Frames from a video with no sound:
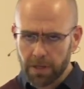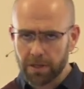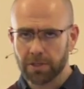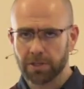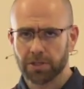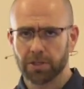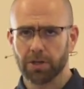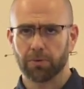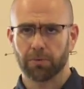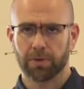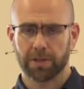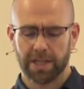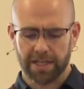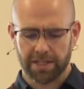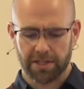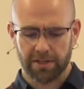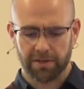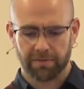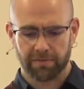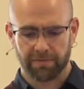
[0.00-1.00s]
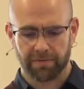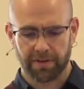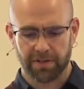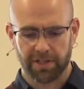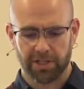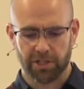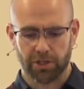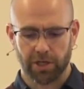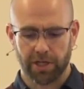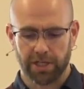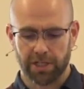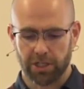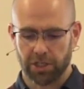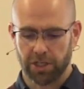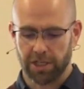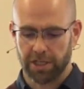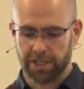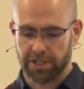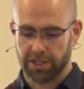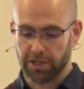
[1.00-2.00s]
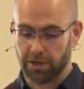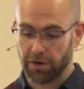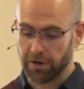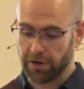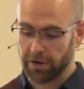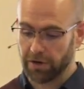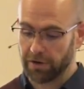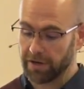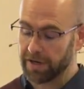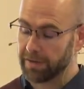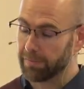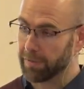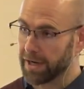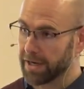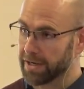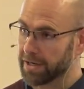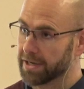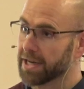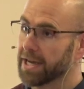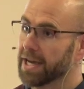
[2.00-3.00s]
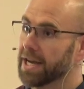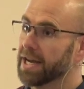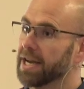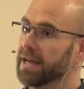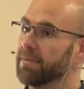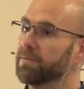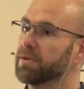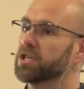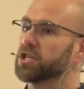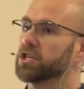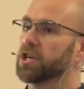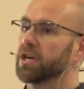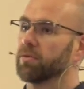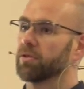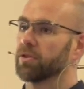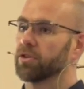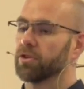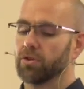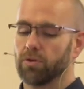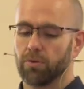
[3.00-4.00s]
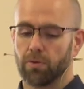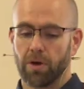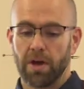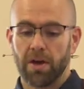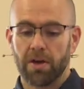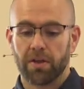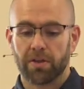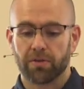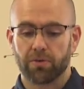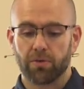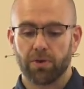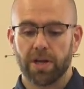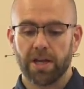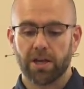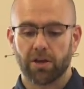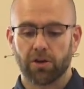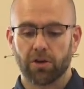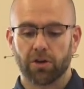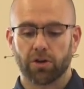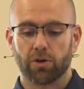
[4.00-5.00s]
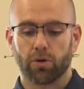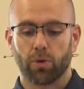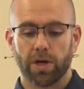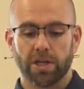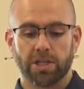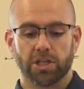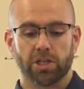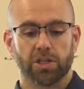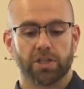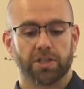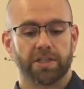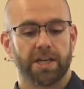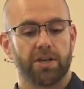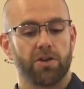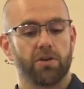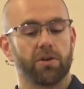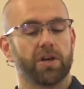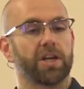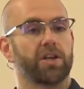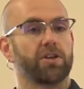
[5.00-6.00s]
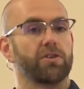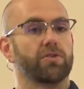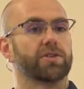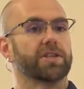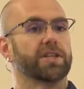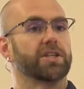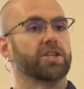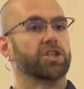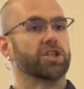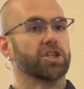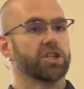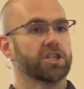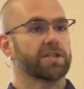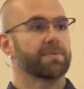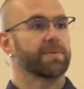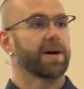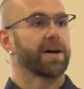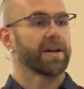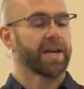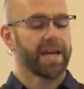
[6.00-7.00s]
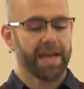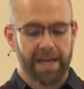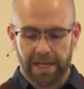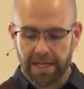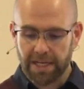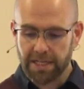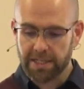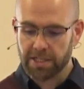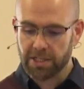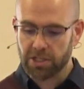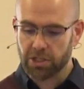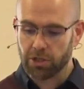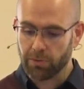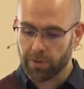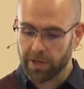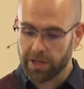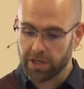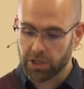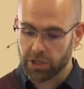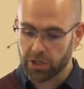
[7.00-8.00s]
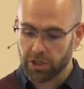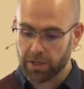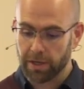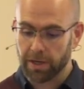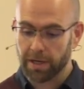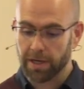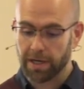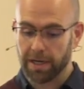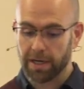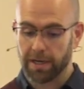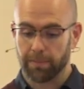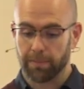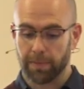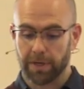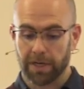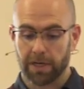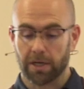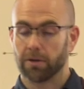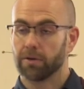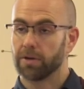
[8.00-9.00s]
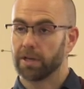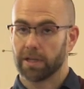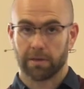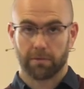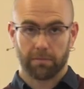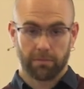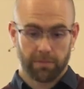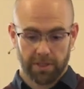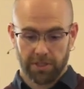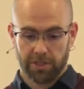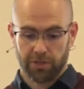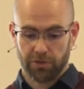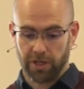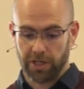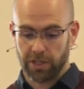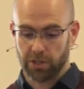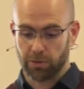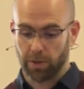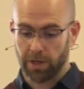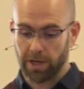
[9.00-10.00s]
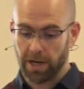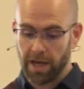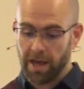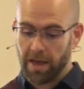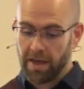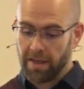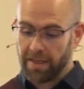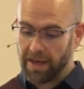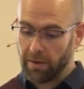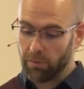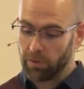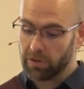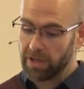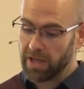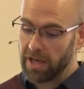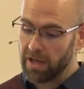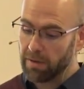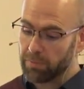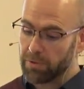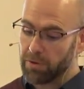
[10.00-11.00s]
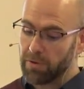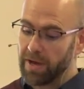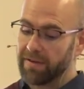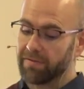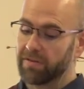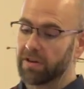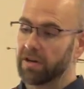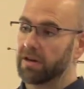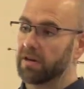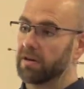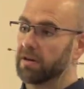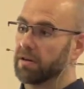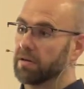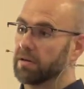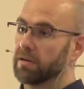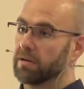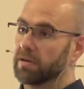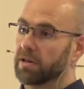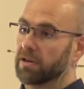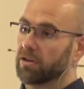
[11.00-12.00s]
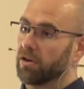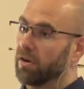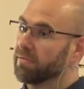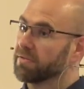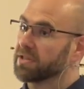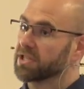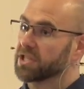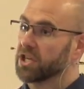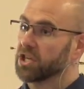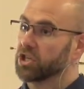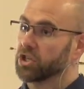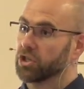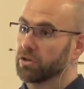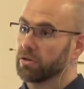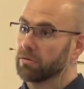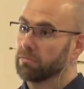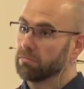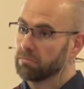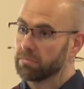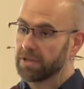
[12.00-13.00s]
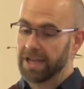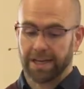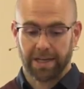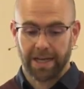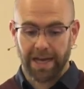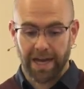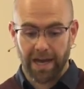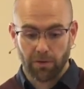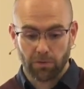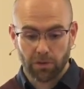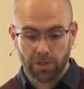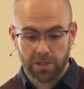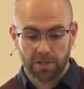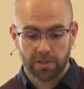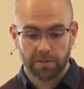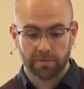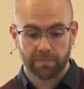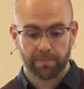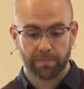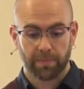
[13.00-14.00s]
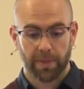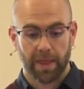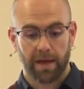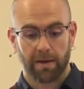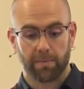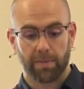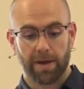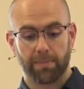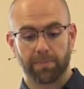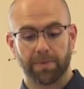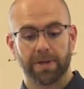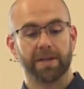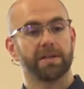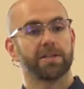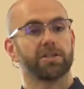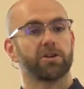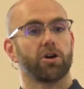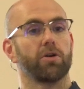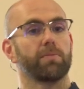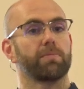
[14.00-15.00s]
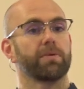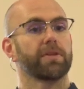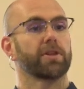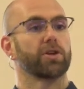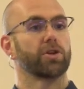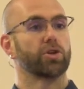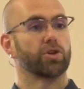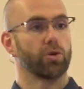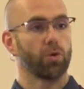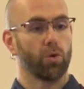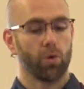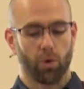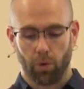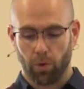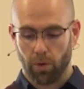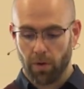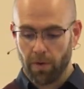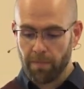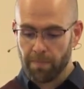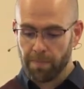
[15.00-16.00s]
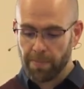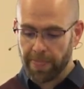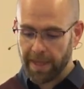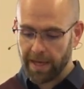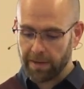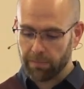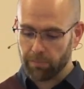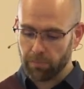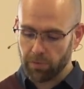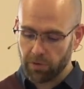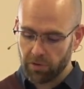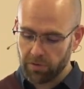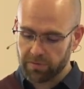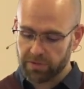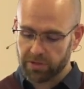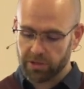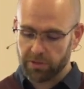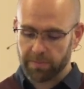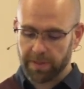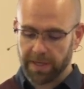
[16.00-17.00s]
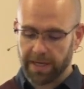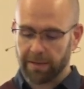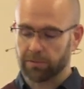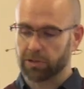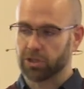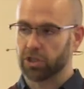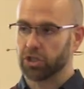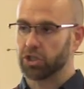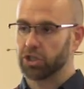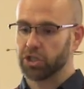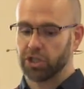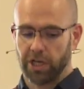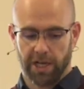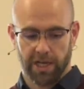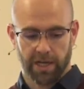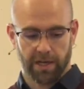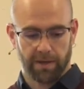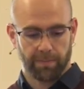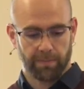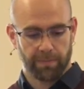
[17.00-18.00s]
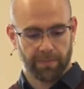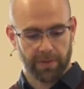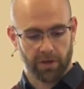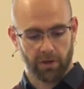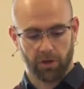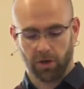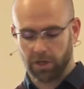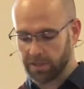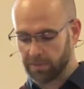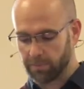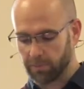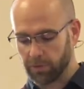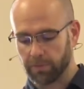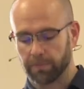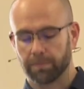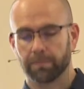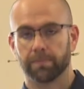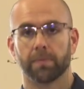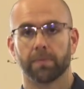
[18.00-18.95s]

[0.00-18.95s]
So with that very strange scenario in mind, let me share with you 3 good questions that you can use in just about any situation, including this strange one, that will help you have a conversation that counts and begin to open the door that moves to being able to share the gospel.